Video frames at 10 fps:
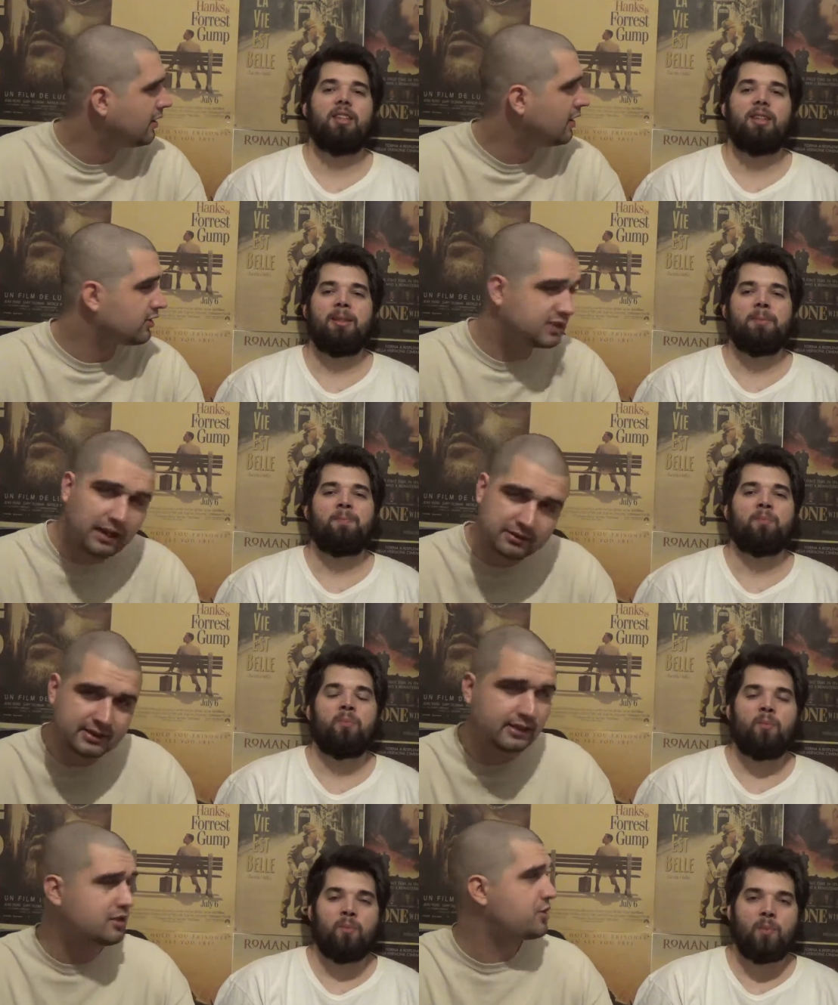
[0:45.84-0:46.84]
Speaker 1: Because I've
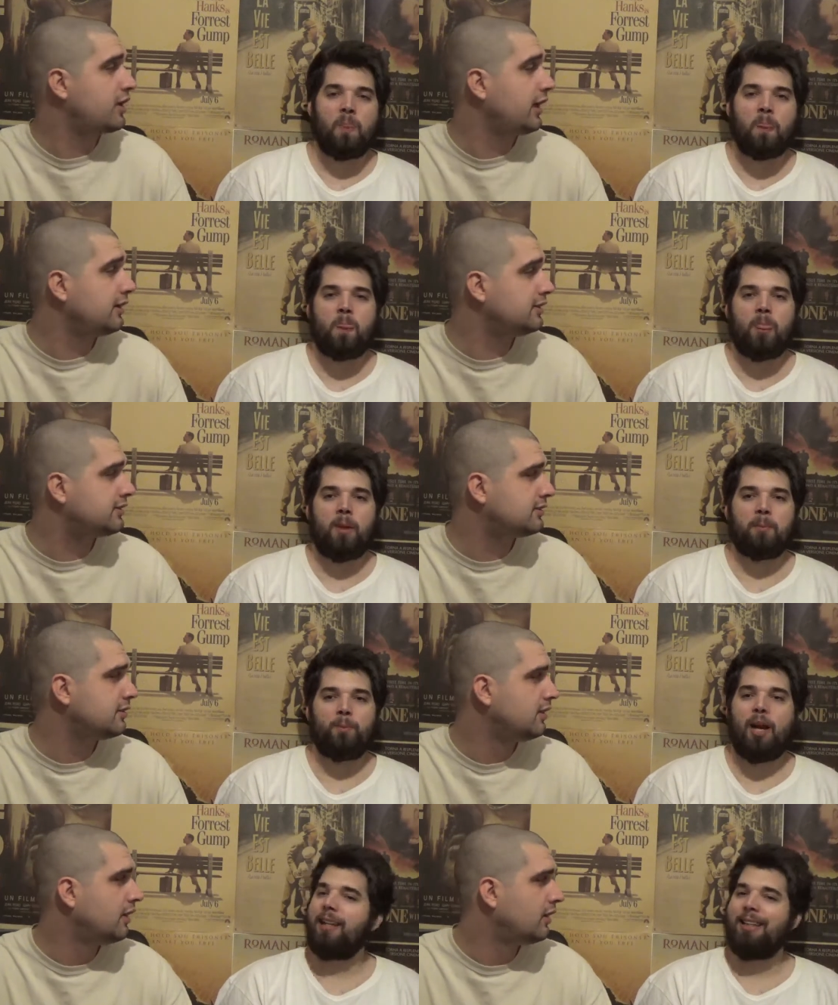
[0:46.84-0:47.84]
seen the trailers.
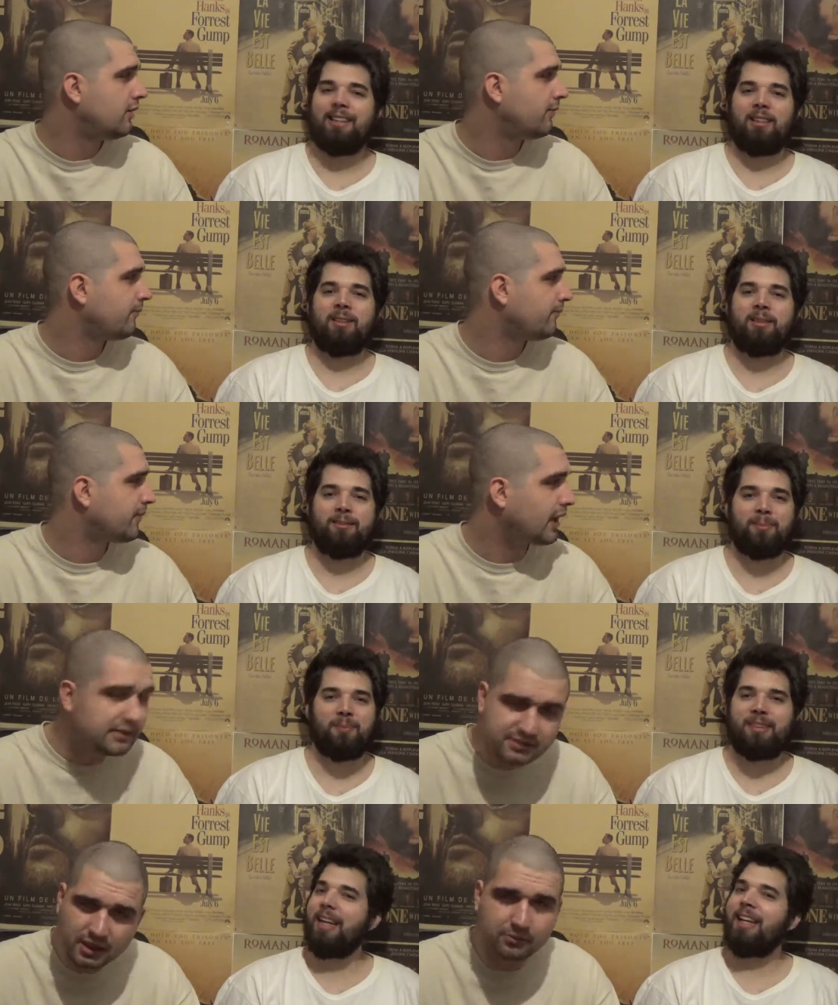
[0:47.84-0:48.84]
I didn't. I
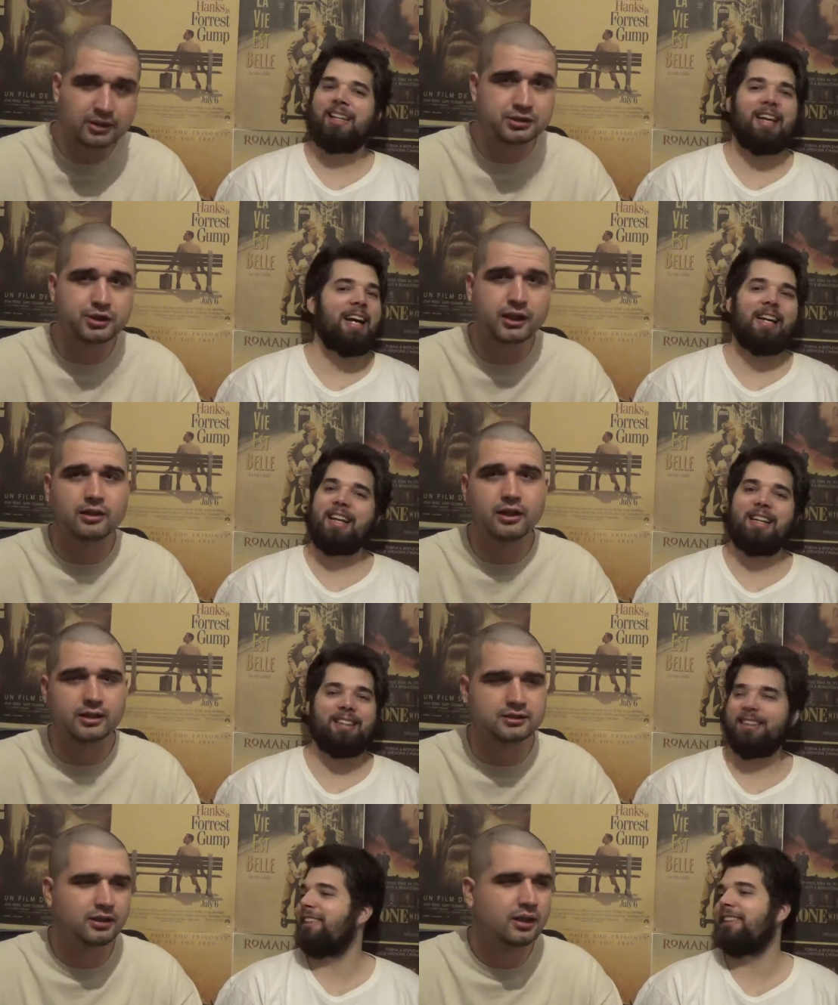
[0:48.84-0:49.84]
saw Thank one God trailer. I, didn't.